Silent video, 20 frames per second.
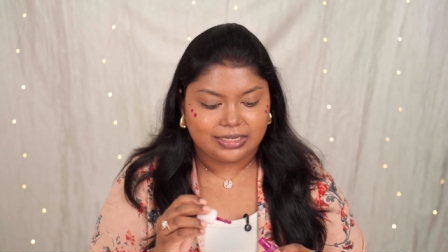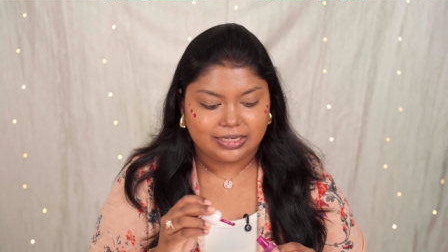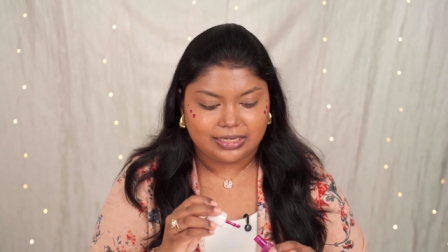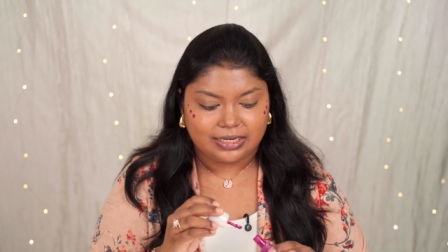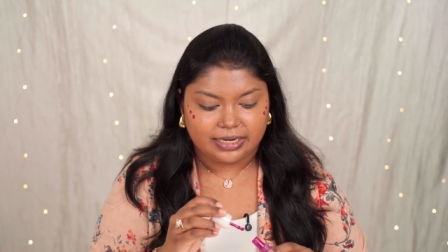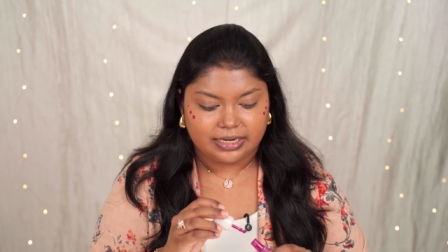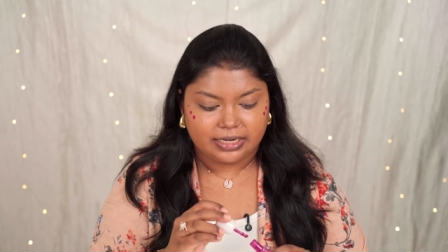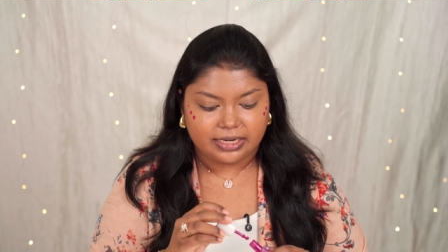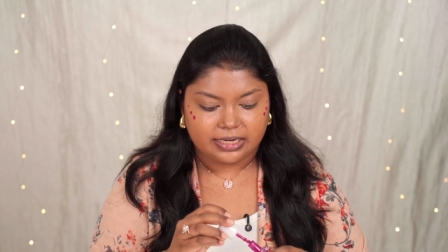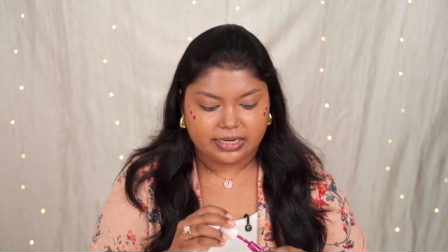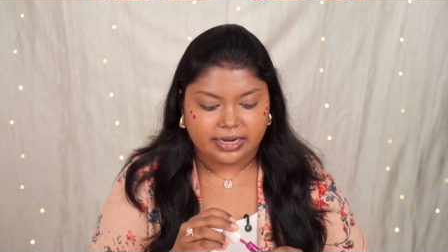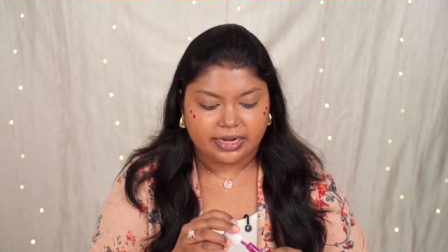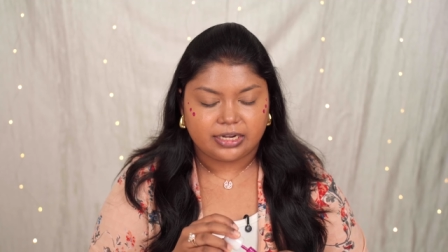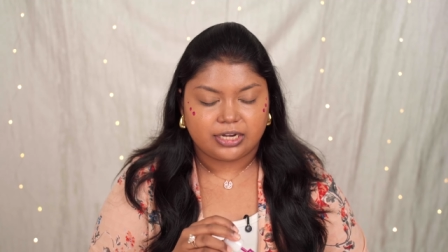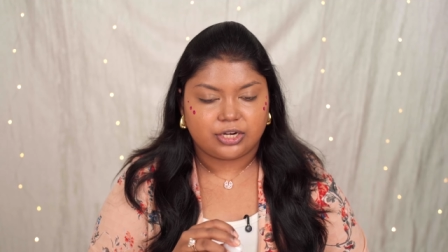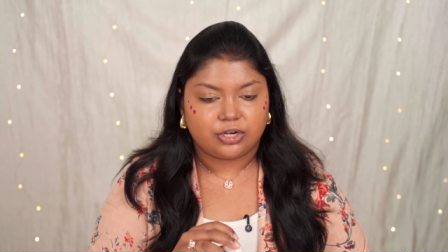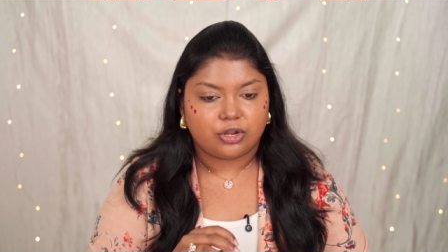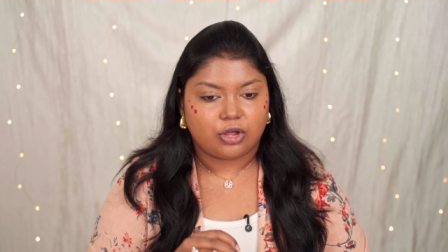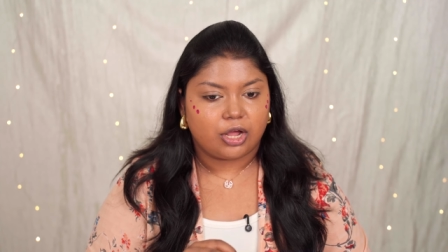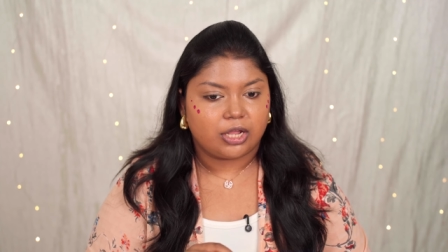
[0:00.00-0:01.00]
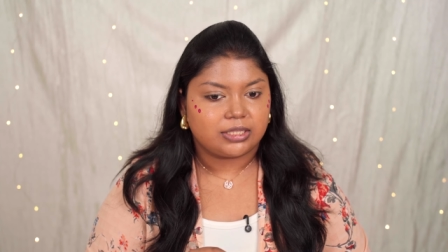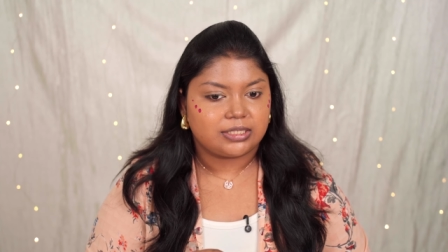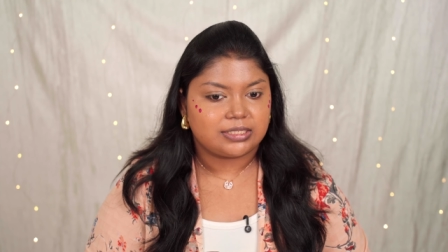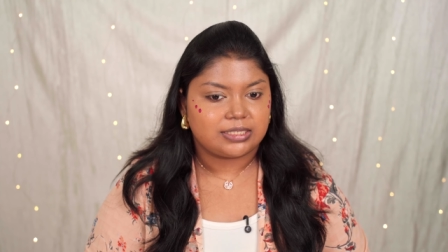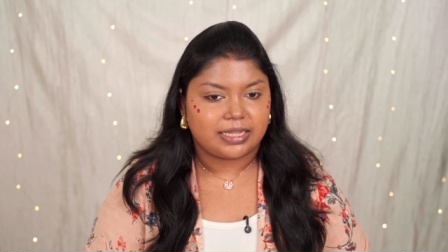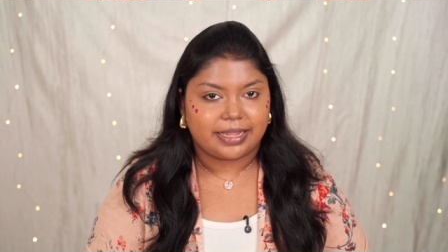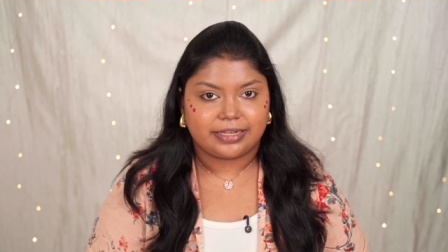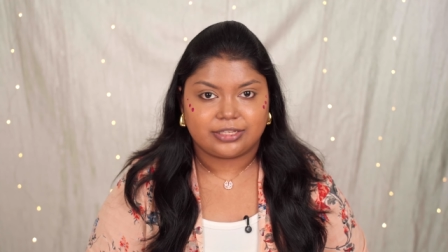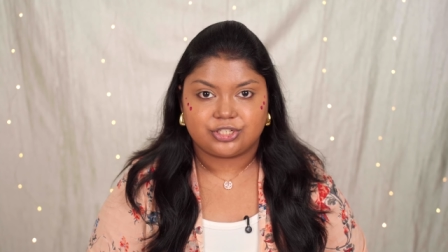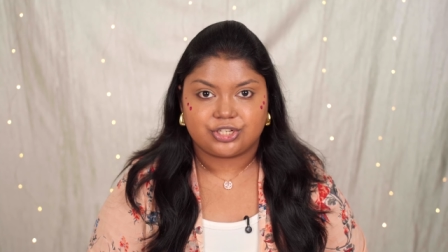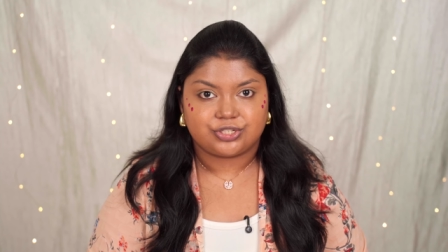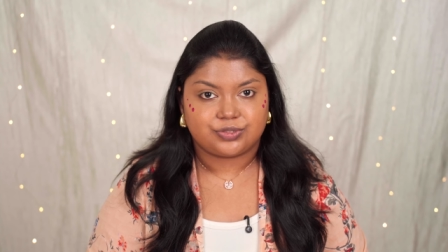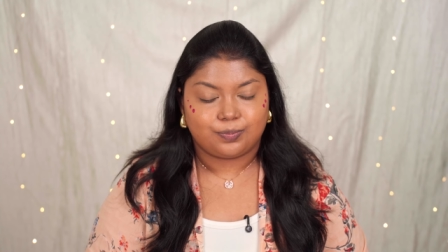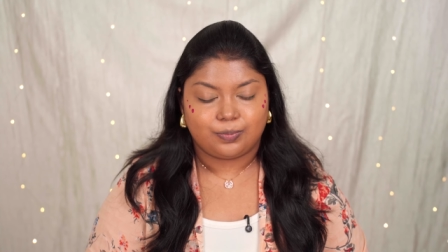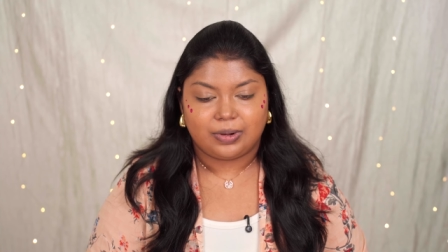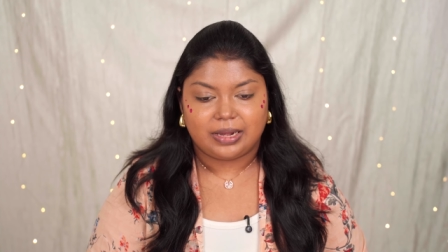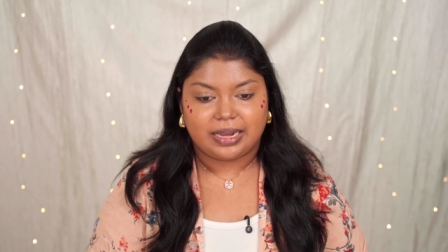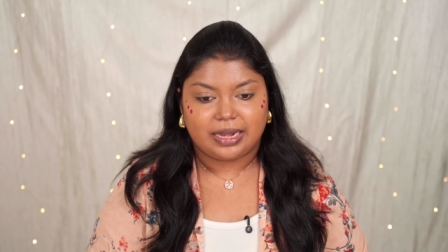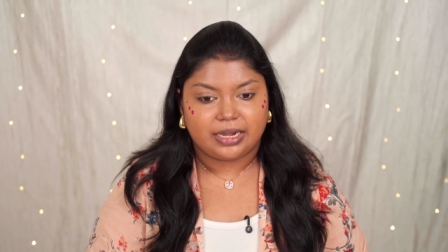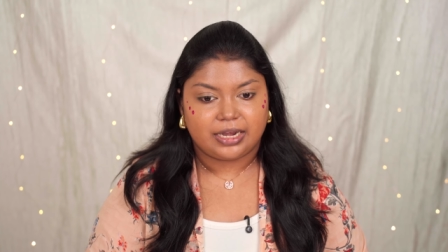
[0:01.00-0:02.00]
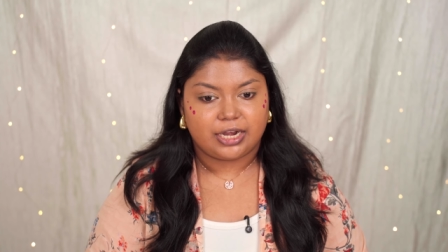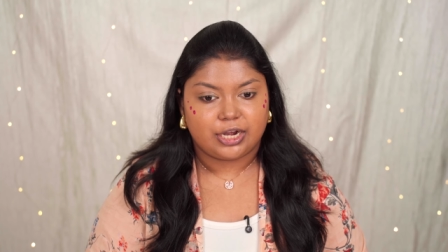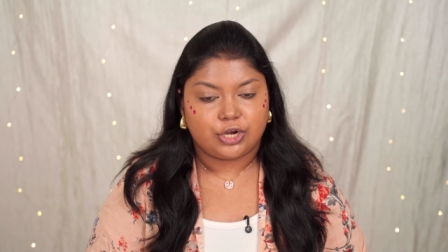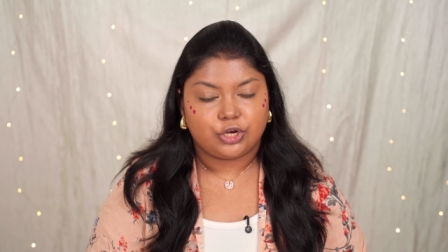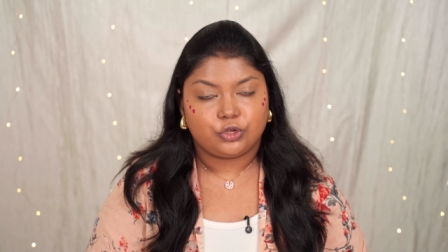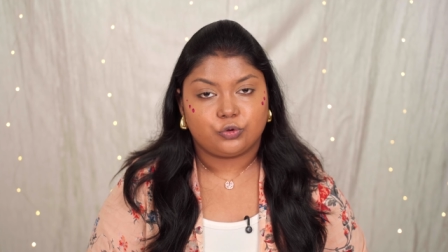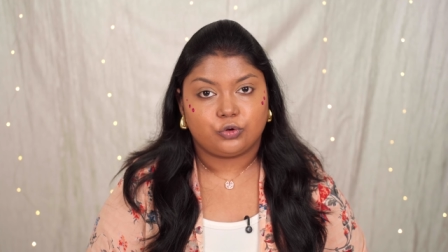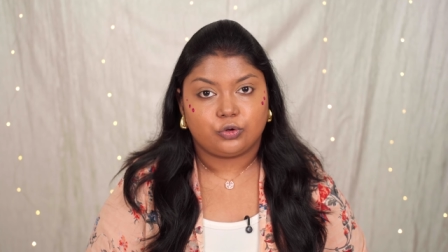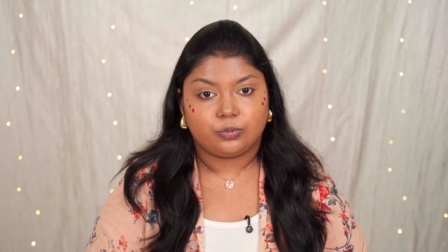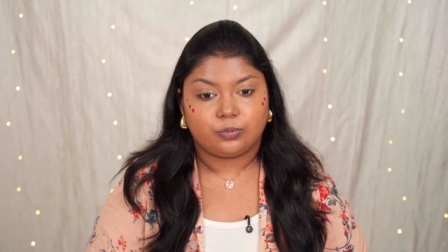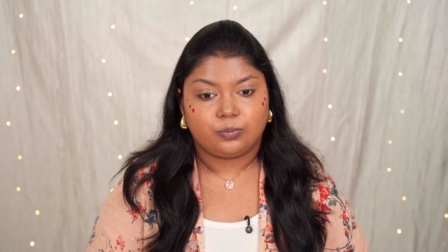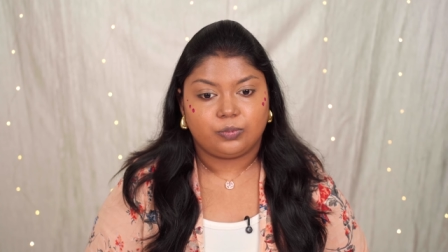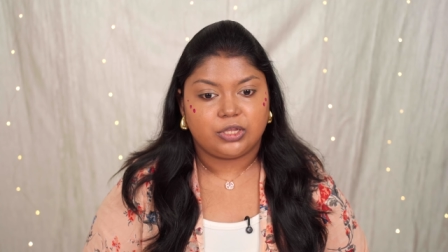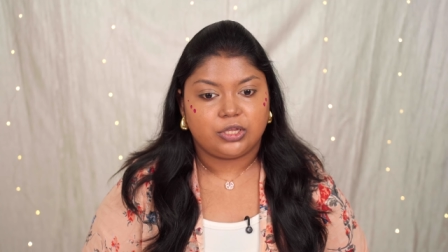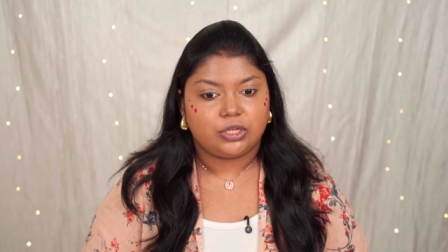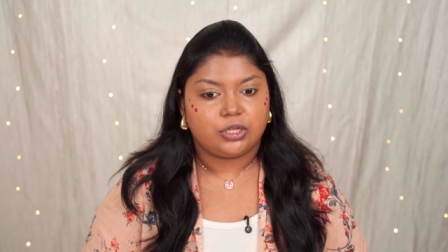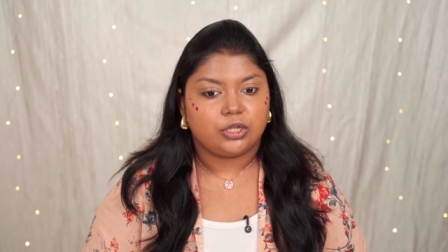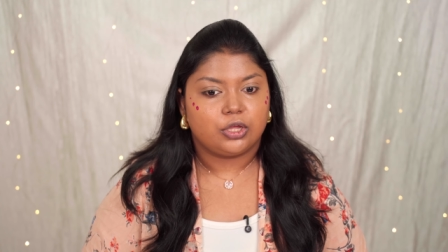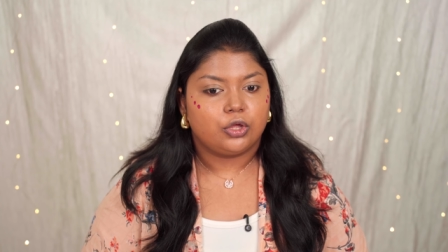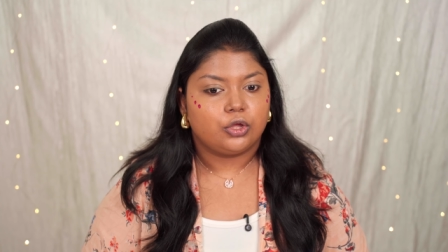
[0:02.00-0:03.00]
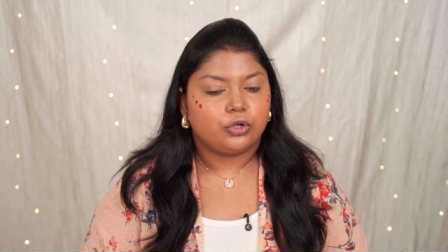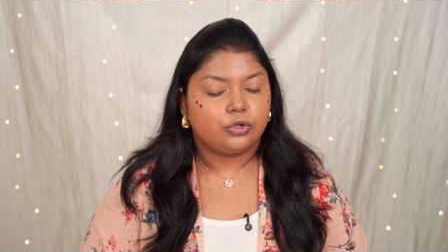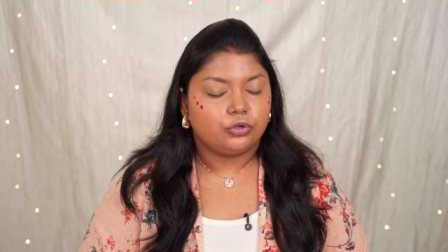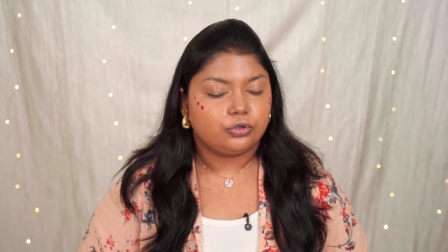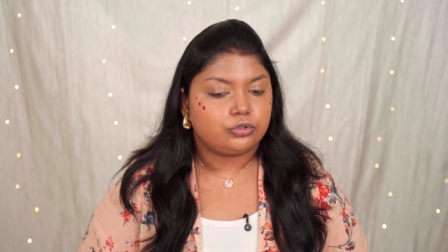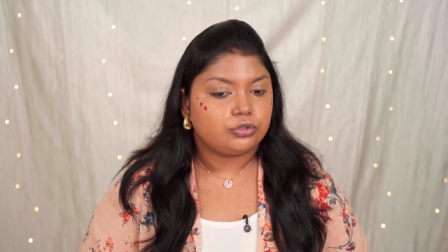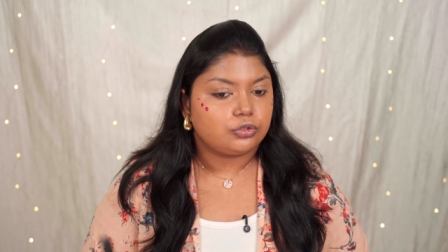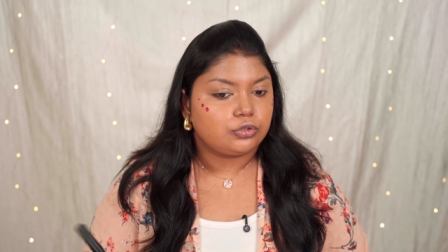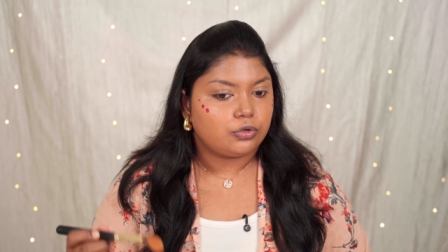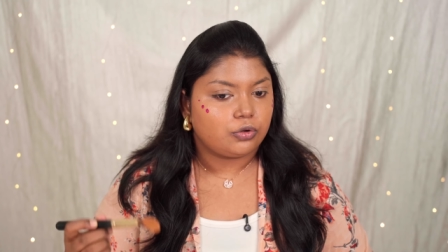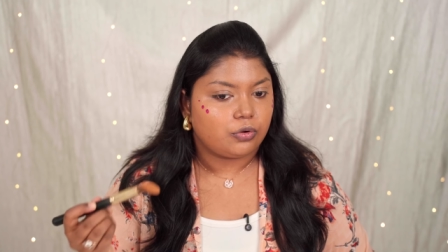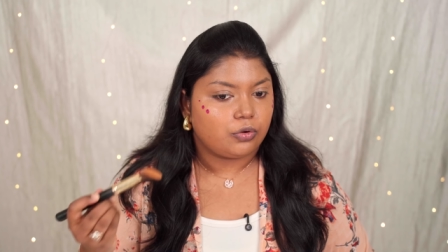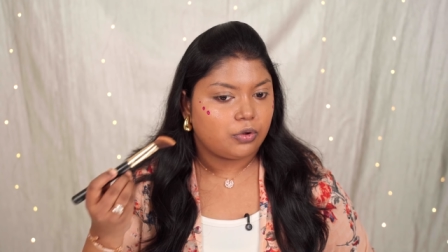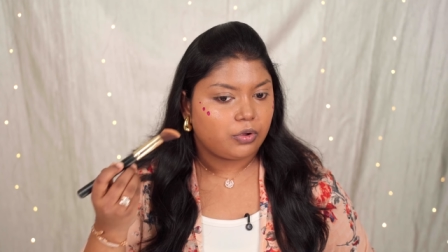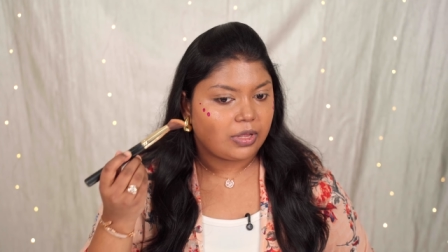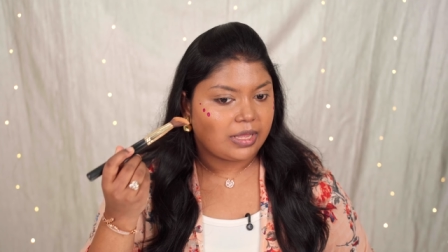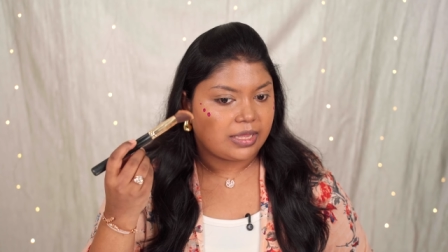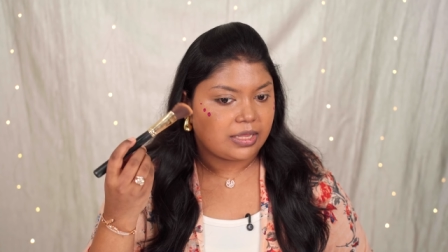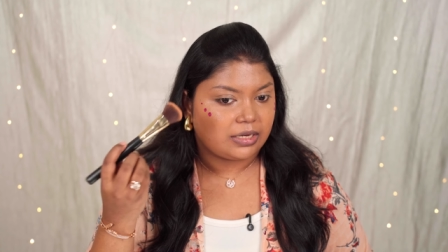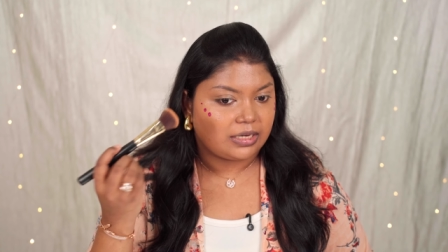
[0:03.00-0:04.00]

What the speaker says: teeny tiny dots and just blend it, you'll be good to go.